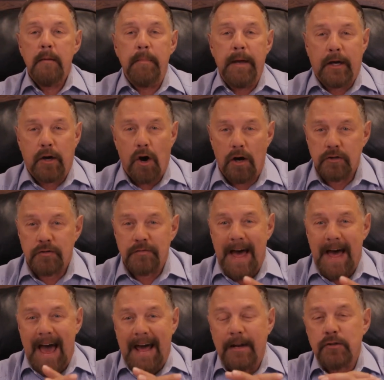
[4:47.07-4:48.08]
because
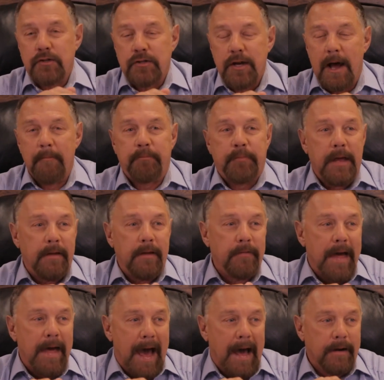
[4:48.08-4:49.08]
that is something
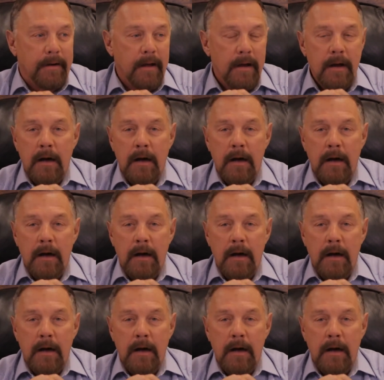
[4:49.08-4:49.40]
that